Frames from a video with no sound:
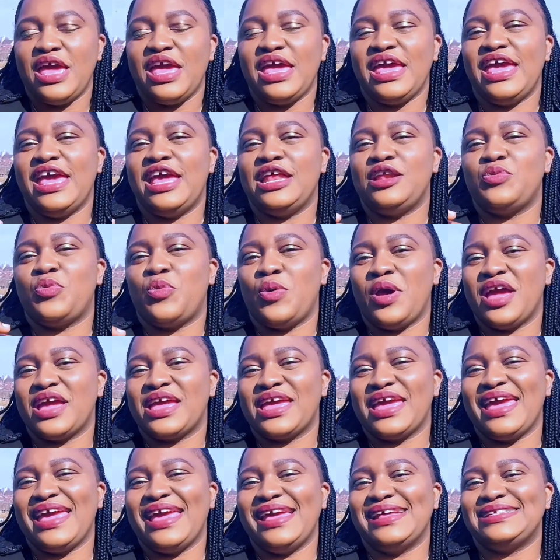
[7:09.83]
and work
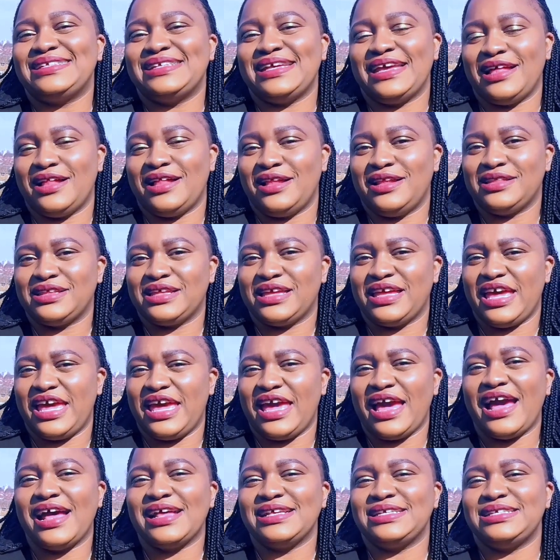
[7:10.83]
as healthcare
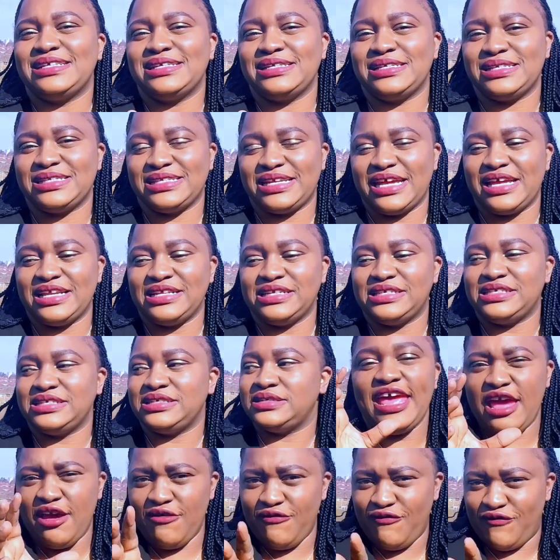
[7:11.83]
assistant
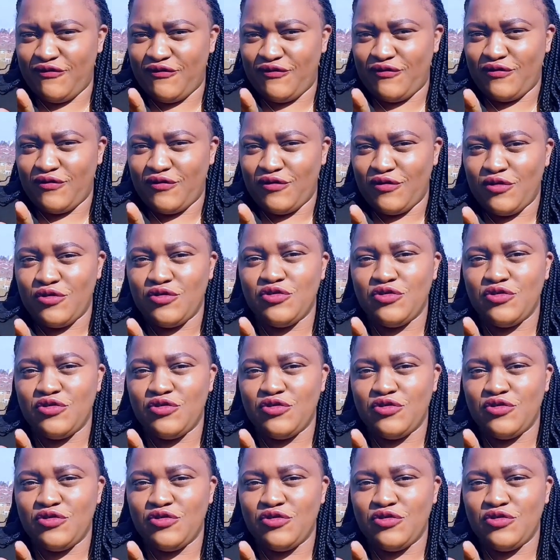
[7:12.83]
if